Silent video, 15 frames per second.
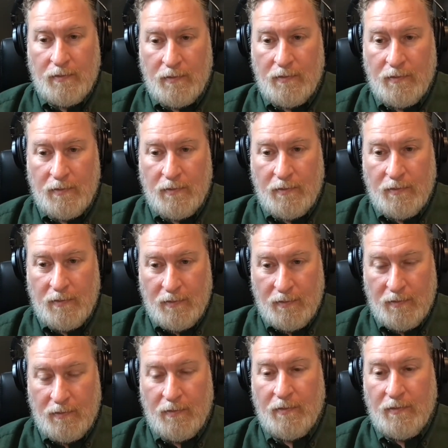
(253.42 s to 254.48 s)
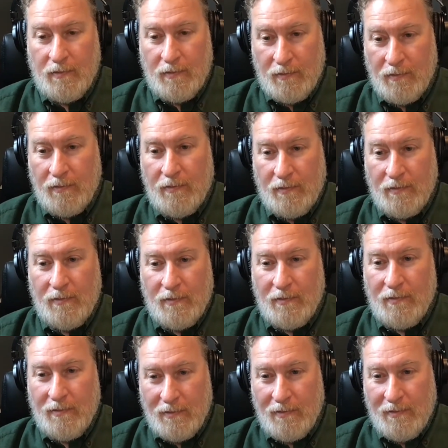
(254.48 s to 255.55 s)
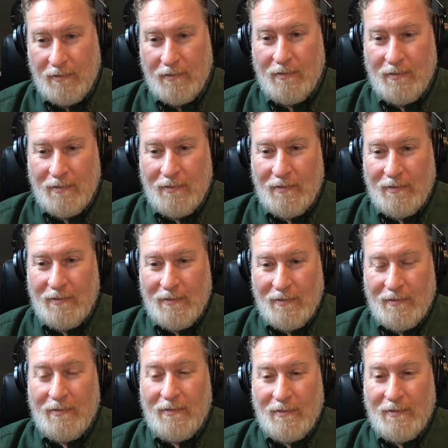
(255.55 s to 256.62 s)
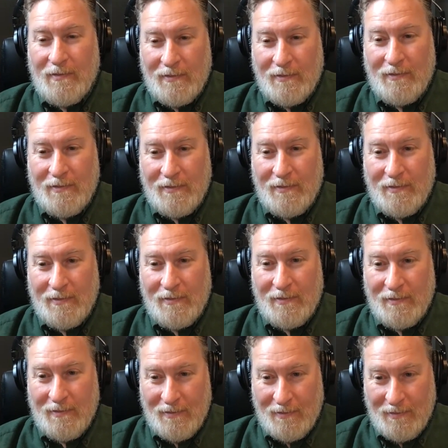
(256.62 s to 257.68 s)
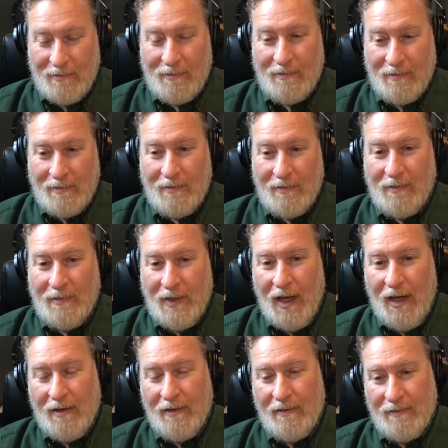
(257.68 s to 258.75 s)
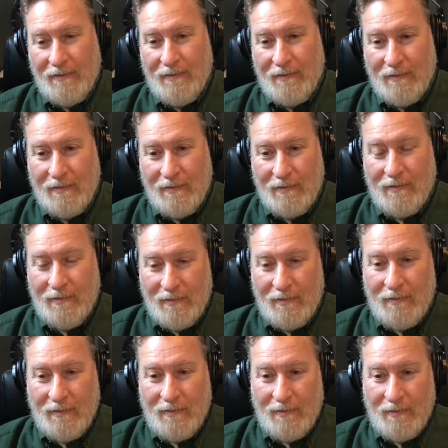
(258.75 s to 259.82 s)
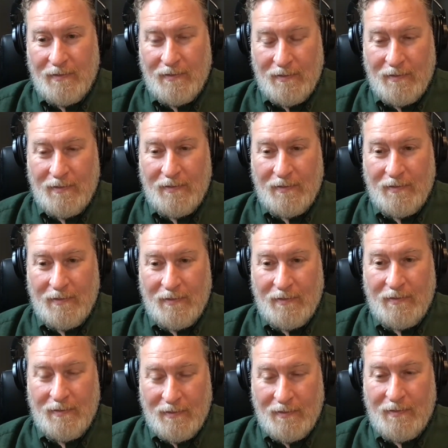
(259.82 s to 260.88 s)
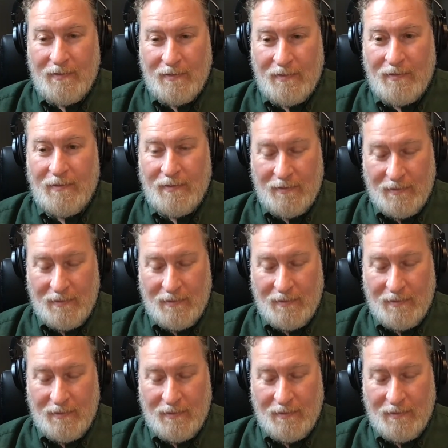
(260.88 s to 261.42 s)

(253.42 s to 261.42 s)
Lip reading: [no speech]